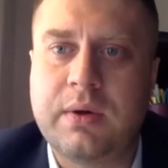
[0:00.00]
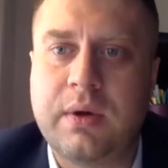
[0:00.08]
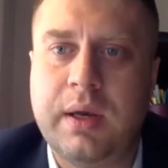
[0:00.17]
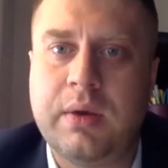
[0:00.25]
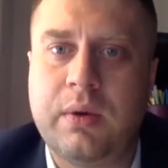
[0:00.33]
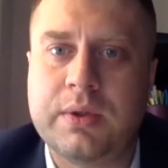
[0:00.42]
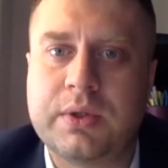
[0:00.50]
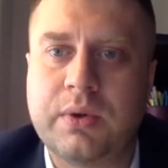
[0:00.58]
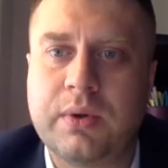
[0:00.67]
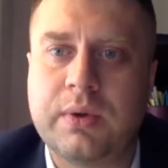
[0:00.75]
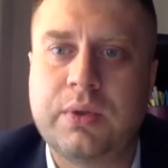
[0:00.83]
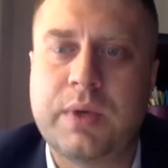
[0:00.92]
and
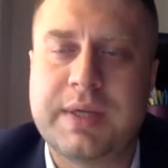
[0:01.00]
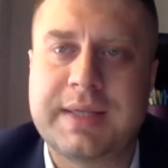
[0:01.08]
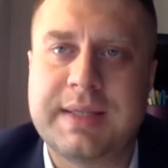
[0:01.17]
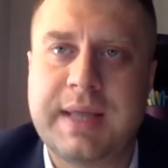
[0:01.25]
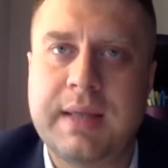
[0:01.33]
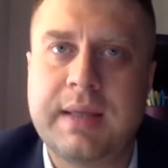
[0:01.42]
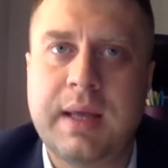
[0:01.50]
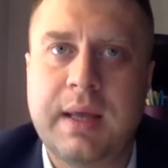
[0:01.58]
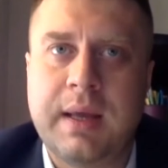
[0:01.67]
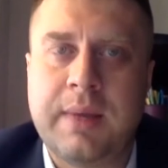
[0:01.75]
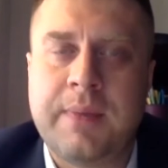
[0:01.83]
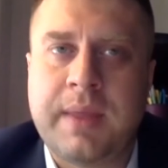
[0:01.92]
also to what extent
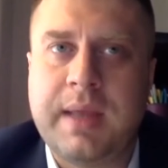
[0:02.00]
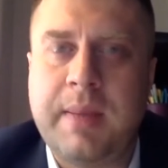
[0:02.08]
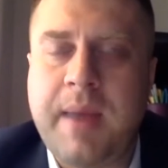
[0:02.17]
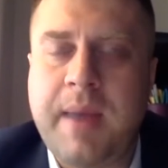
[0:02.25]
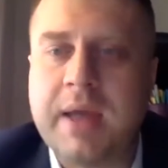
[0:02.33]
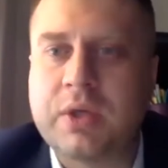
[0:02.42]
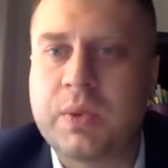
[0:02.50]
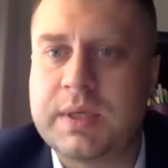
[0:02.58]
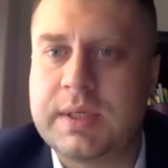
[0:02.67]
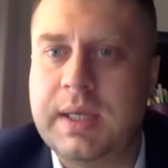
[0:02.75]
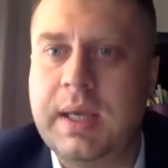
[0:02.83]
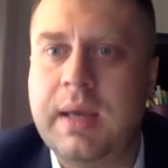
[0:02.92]
they match
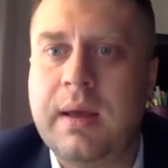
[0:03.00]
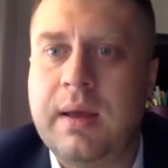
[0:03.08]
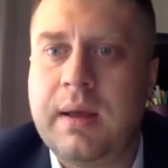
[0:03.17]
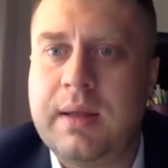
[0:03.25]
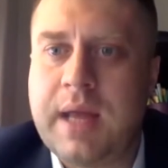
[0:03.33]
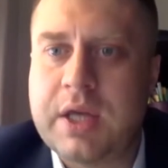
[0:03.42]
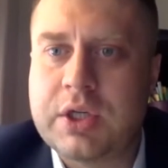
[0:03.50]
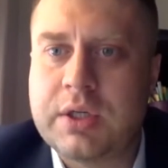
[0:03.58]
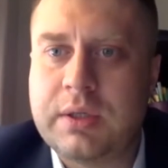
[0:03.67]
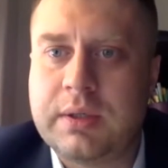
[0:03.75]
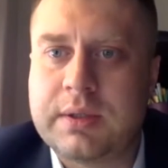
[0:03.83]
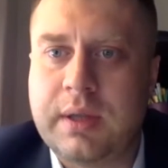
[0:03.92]
with the
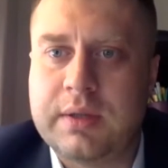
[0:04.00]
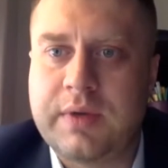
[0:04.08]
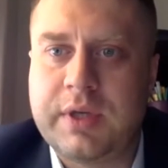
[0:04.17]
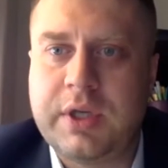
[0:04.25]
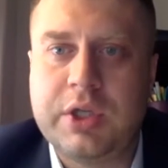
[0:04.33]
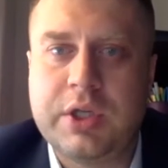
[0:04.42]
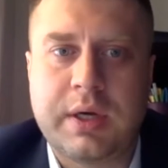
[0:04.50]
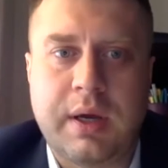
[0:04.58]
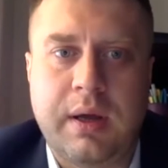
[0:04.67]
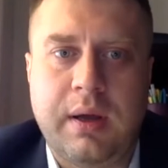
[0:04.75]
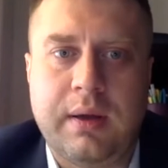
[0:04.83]
national strategic